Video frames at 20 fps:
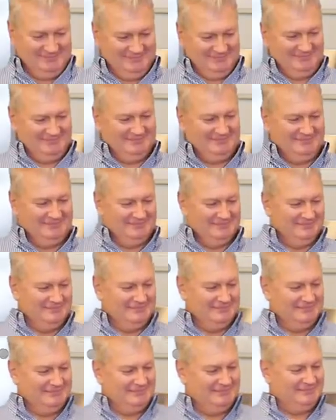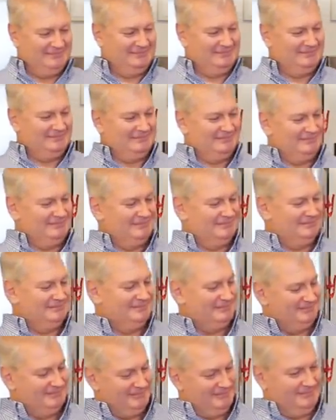
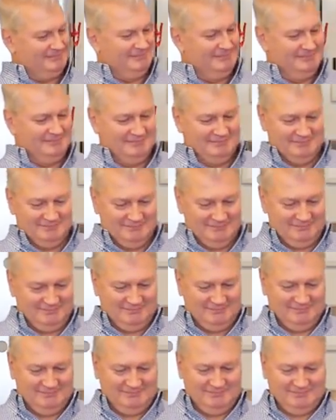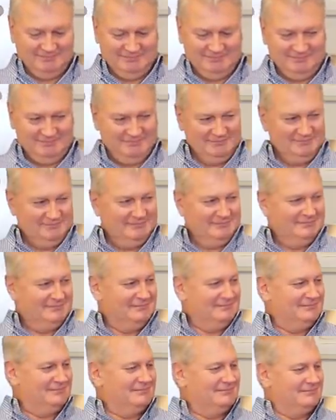
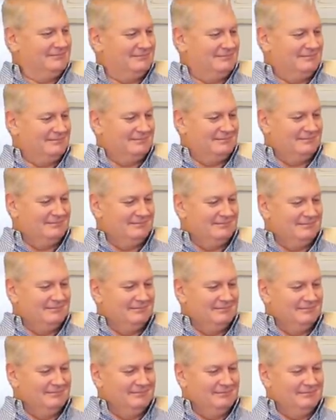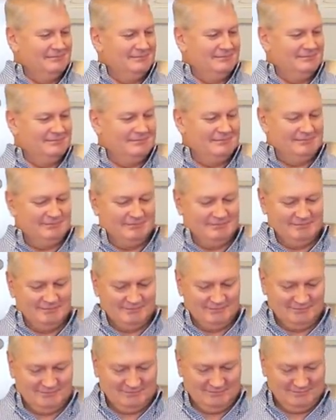
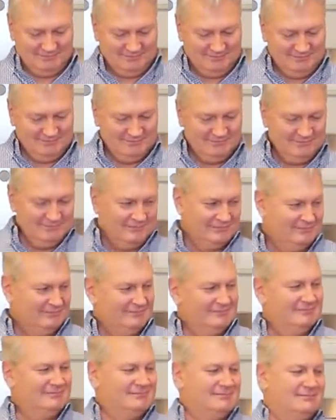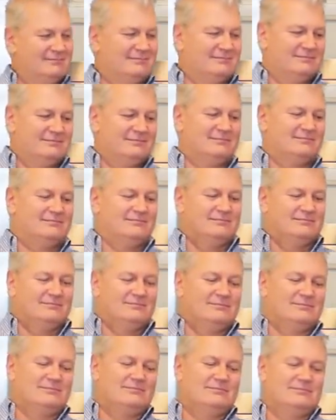
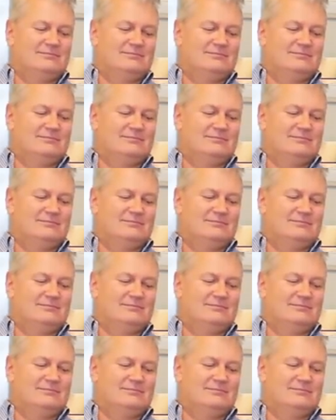The person shown says nothing.